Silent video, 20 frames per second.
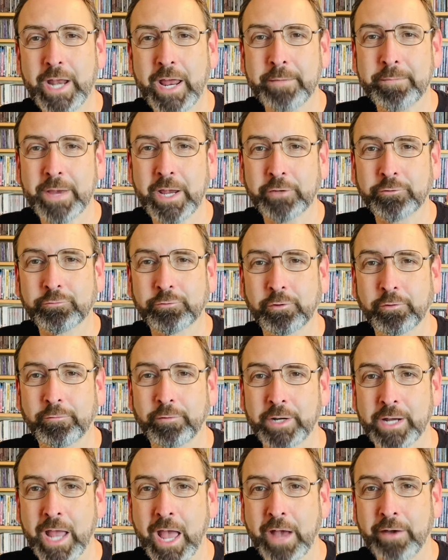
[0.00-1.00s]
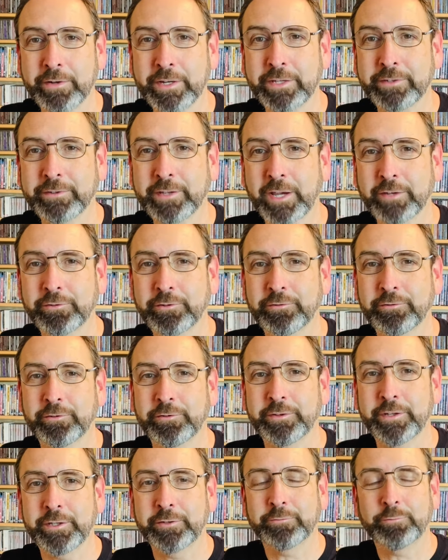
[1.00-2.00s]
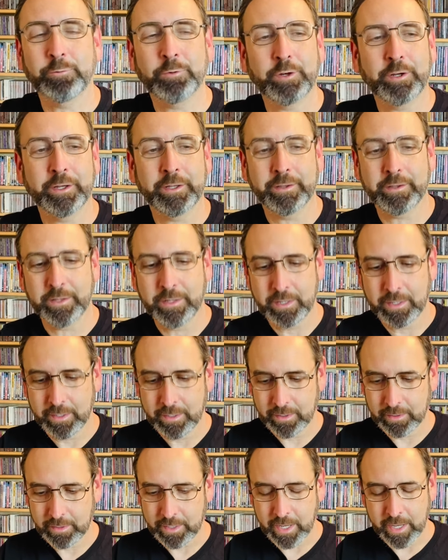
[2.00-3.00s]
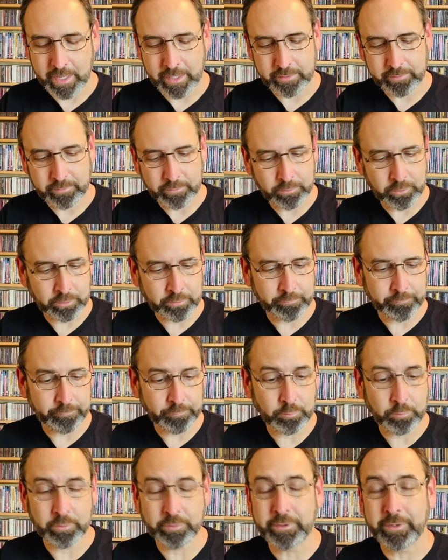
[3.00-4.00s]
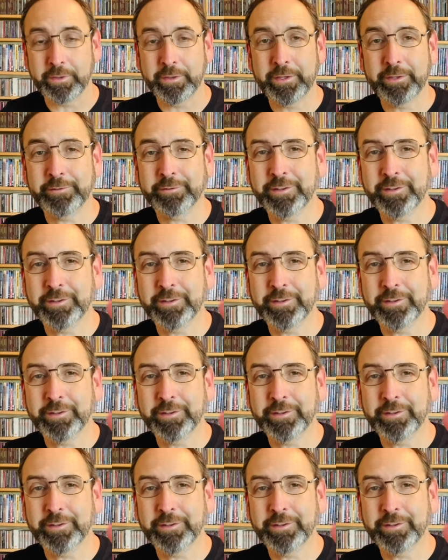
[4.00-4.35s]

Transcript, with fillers: and Master of Reality sessions on this one, and looking forward to this